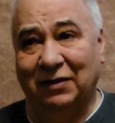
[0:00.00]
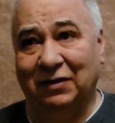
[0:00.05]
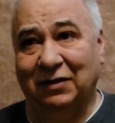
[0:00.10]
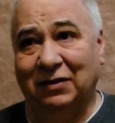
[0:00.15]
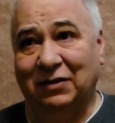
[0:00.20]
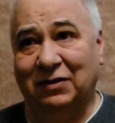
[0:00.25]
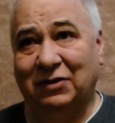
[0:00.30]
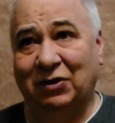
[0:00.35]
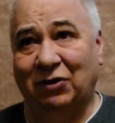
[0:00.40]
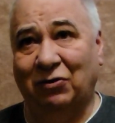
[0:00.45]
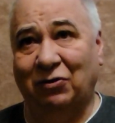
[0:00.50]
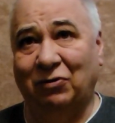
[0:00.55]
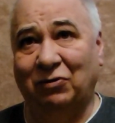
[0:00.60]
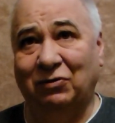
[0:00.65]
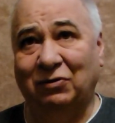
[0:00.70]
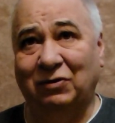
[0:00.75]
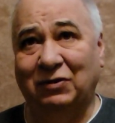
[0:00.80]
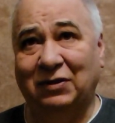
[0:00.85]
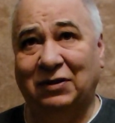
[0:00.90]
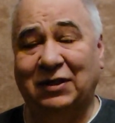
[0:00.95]

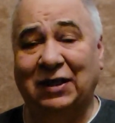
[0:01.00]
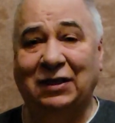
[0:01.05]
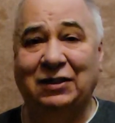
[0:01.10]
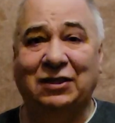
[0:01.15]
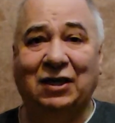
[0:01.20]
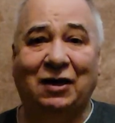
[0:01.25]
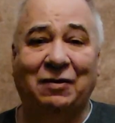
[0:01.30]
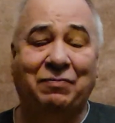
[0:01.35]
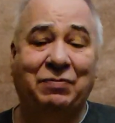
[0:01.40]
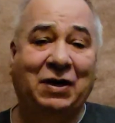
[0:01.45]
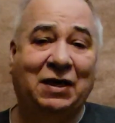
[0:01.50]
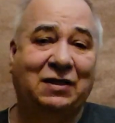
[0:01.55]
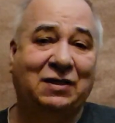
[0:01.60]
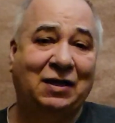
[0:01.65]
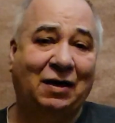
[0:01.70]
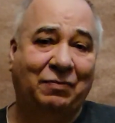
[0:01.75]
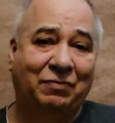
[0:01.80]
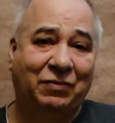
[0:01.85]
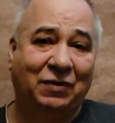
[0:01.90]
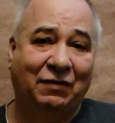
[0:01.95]
so since I picked
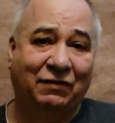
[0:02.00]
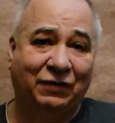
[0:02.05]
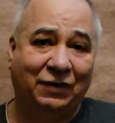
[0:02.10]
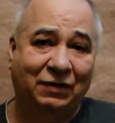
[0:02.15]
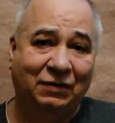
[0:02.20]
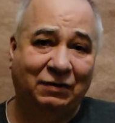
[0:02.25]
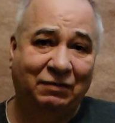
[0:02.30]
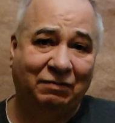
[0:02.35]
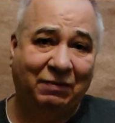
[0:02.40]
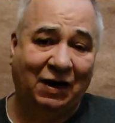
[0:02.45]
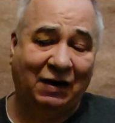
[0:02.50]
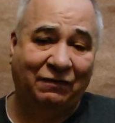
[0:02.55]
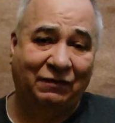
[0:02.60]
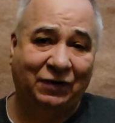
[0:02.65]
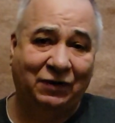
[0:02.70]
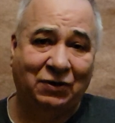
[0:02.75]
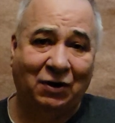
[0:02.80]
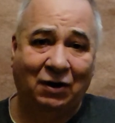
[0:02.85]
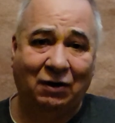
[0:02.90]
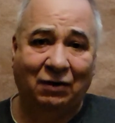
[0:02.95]
up my
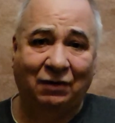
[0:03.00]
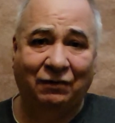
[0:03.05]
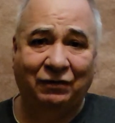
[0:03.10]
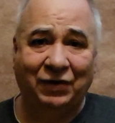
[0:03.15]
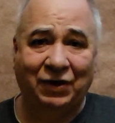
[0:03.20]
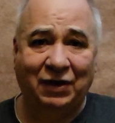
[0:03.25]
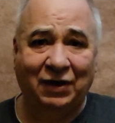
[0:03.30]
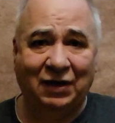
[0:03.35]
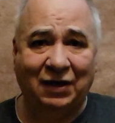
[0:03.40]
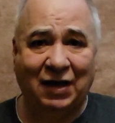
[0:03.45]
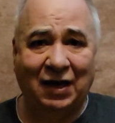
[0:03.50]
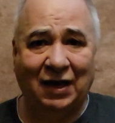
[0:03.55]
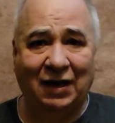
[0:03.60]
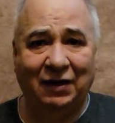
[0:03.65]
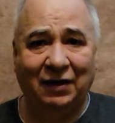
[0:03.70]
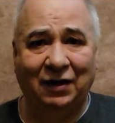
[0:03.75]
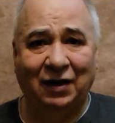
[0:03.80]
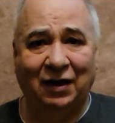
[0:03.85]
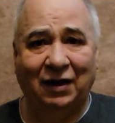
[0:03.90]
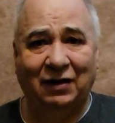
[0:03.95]
photography
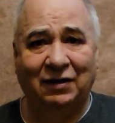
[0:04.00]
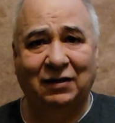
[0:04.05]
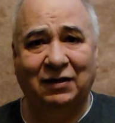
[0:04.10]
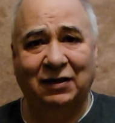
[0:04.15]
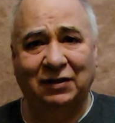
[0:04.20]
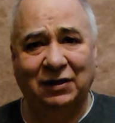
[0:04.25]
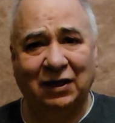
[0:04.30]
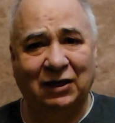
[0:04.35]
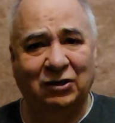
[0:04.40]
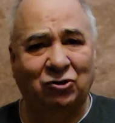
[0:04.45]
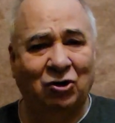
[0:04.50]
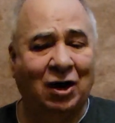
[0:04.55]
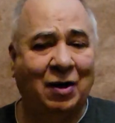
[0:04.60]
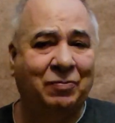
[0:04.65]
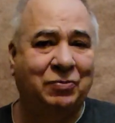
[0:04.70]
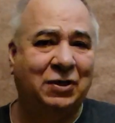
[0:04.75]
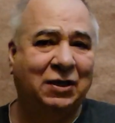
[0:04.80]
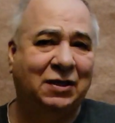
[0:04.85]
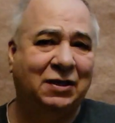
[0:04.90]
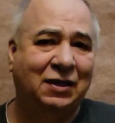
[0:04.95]
again, because I
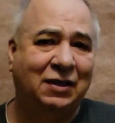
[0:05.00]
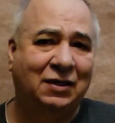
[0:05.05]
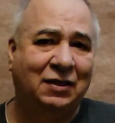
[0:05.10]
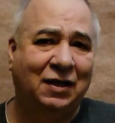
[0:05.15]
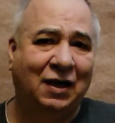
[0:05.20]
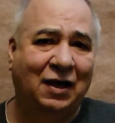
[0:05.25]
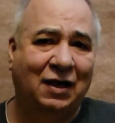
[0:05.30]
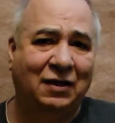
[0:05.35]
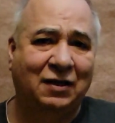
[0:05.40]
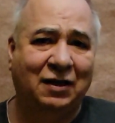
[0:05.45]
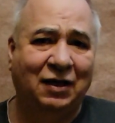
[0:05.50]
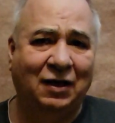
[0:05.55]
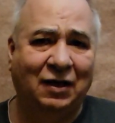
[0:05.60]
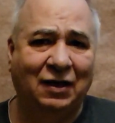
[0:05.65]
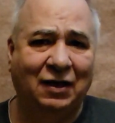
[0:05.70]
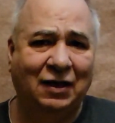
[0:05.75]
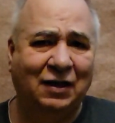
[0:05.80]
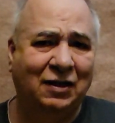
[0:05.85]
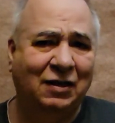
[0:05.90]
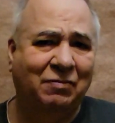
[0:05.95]
dropped it in
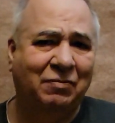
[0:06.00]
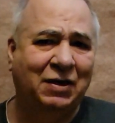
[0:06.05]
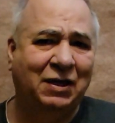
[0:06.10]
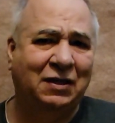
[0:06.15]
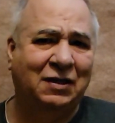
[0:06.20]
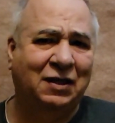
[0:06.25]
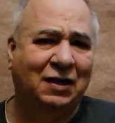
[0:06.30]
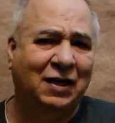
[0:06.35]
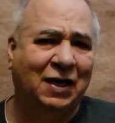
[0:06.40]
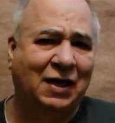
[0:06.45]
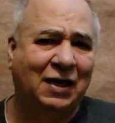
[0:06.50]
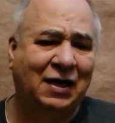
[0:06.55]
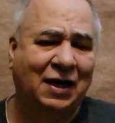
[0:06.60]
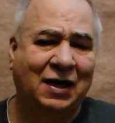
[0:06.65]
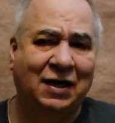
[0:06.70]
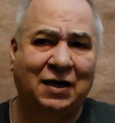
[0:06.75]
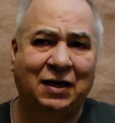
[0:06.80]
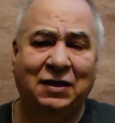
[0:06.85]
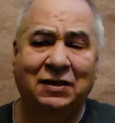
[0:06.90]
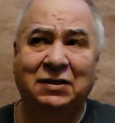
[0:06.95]
the mid to late
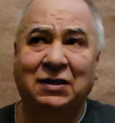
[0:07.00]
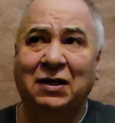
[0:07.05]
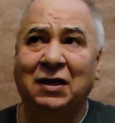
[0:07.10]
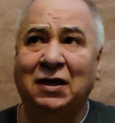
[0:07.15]
'80s,